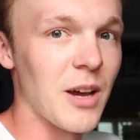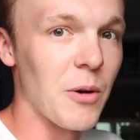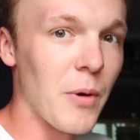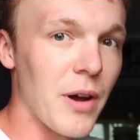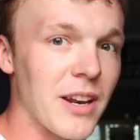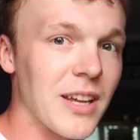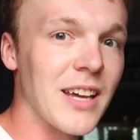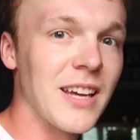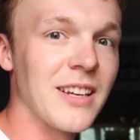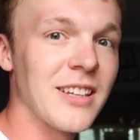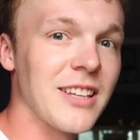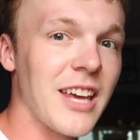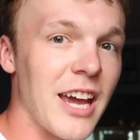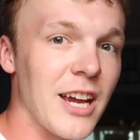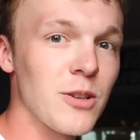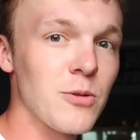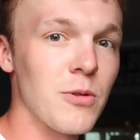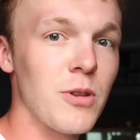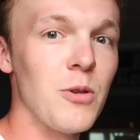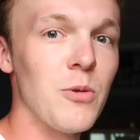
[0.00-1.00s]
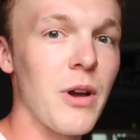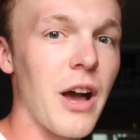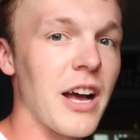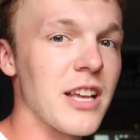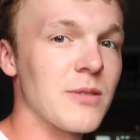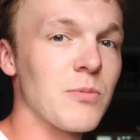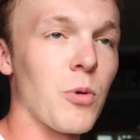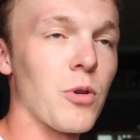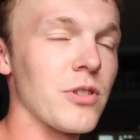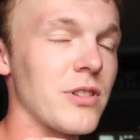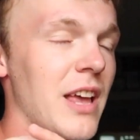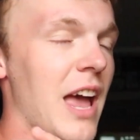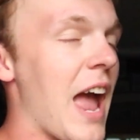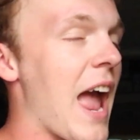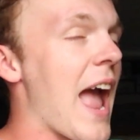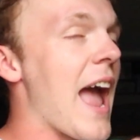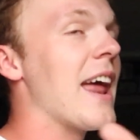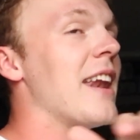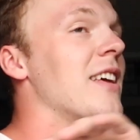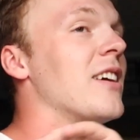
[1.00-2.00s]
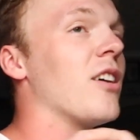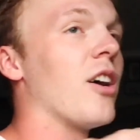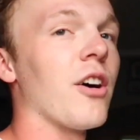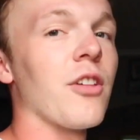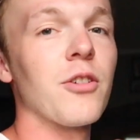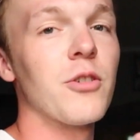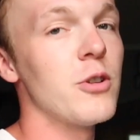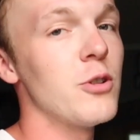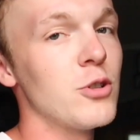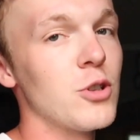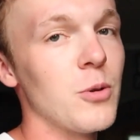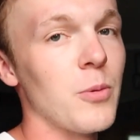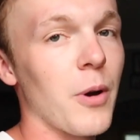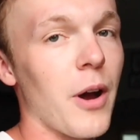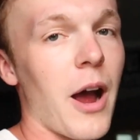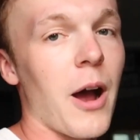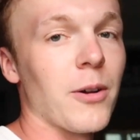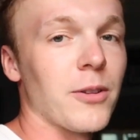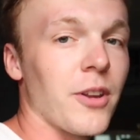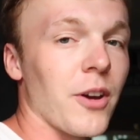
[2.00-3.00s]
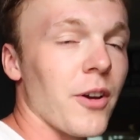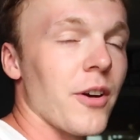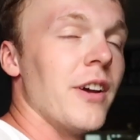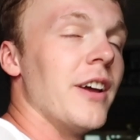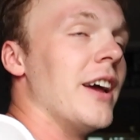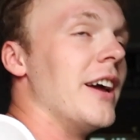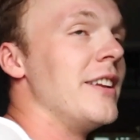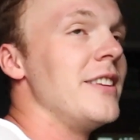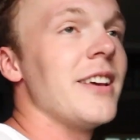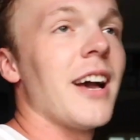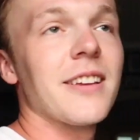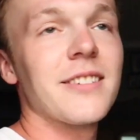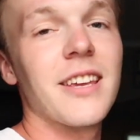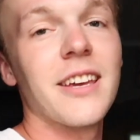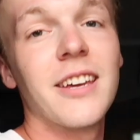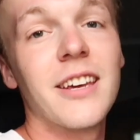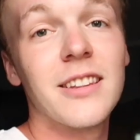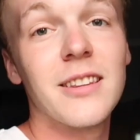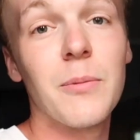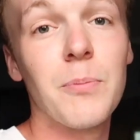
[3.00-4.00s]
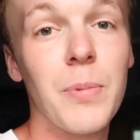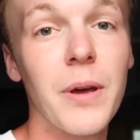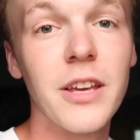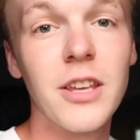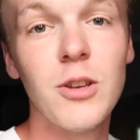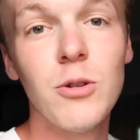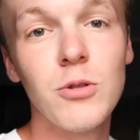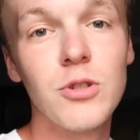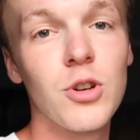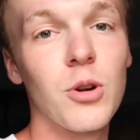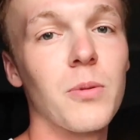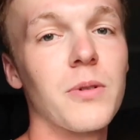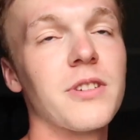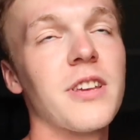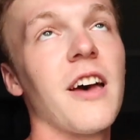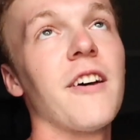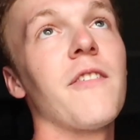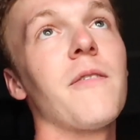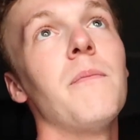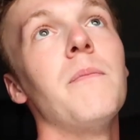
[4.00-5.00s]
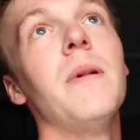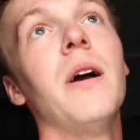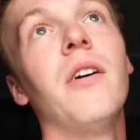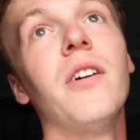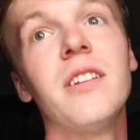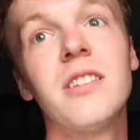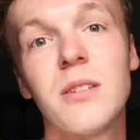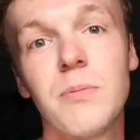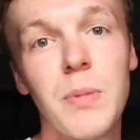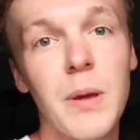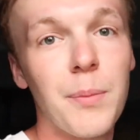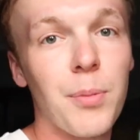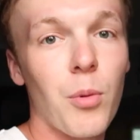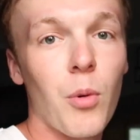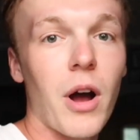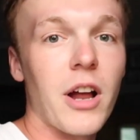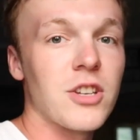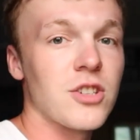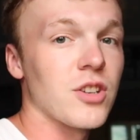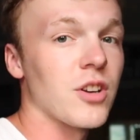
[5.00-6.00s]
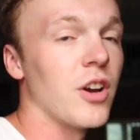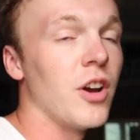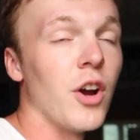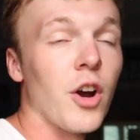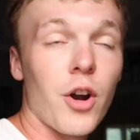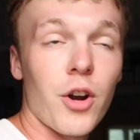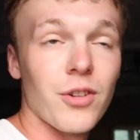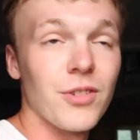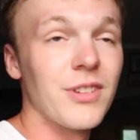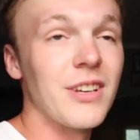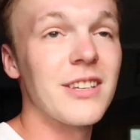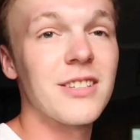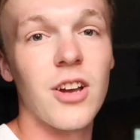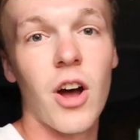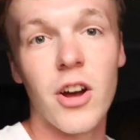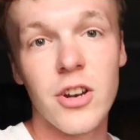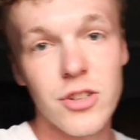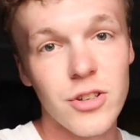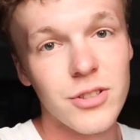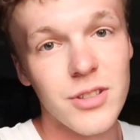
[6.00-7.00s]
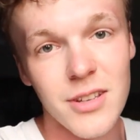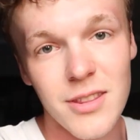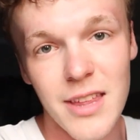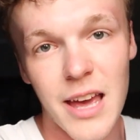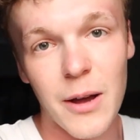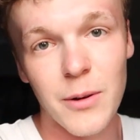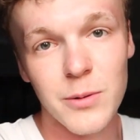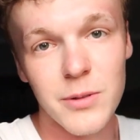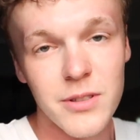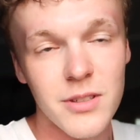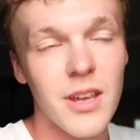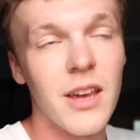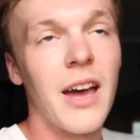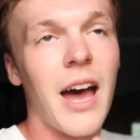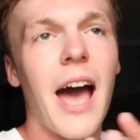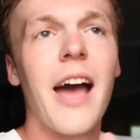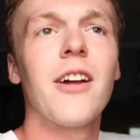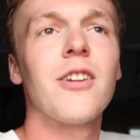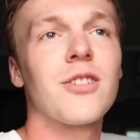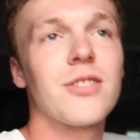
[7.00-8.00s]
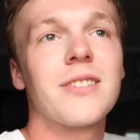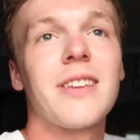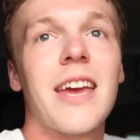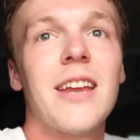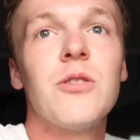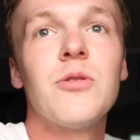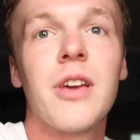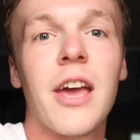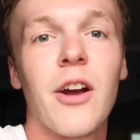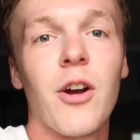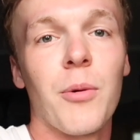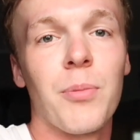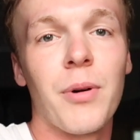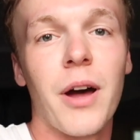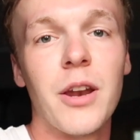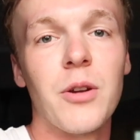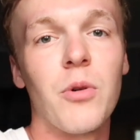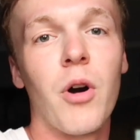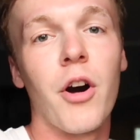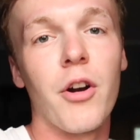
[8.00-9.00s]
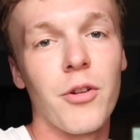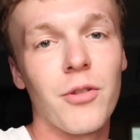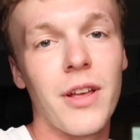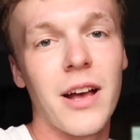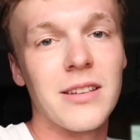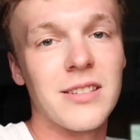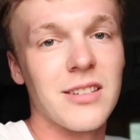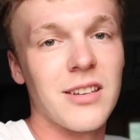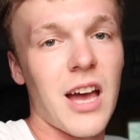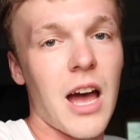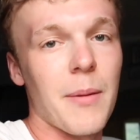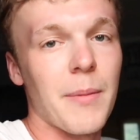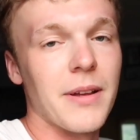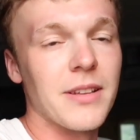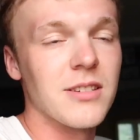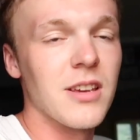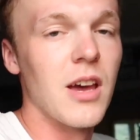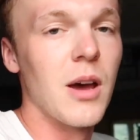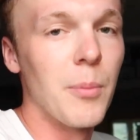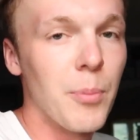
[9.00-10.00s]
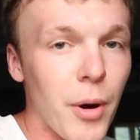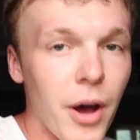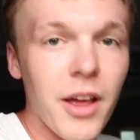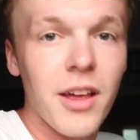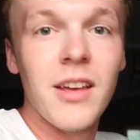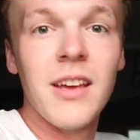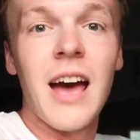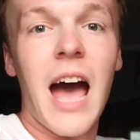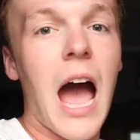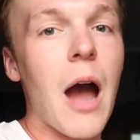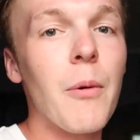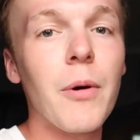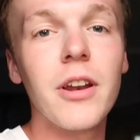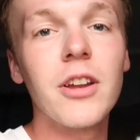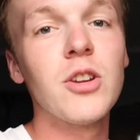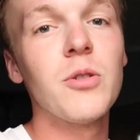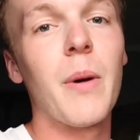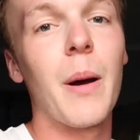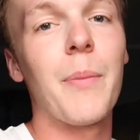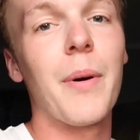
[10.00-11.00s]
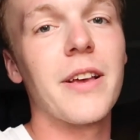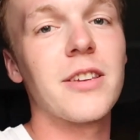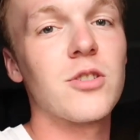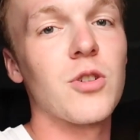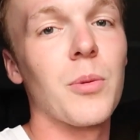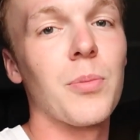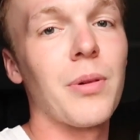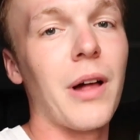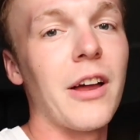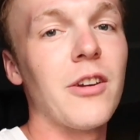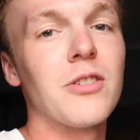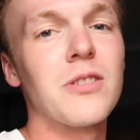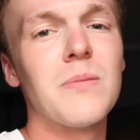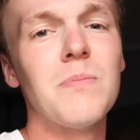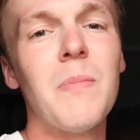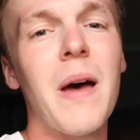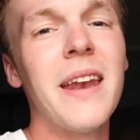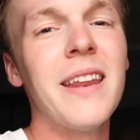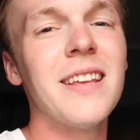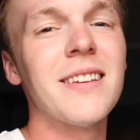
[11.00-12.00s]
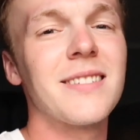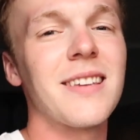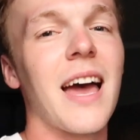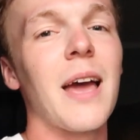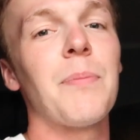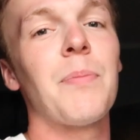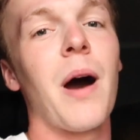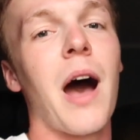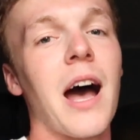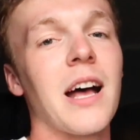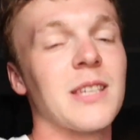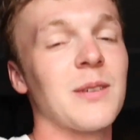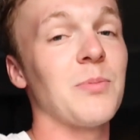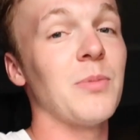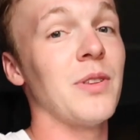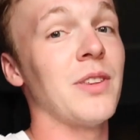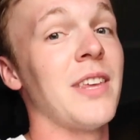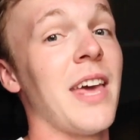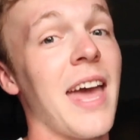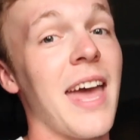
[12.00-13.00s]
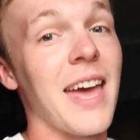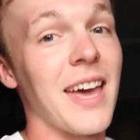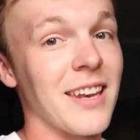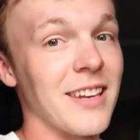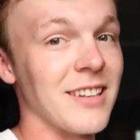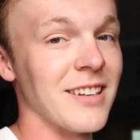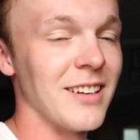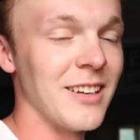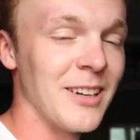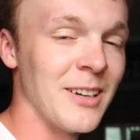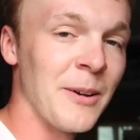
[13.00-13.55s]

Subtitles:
I want to engage with you guys more than any other YouTuber out there. And yes, I get the big YouTubers have millions of people watching, or at least hundreds of thousands. I understand you can't reply to 100,000 comments, but I want to do my best to reply to as many as I possibly can.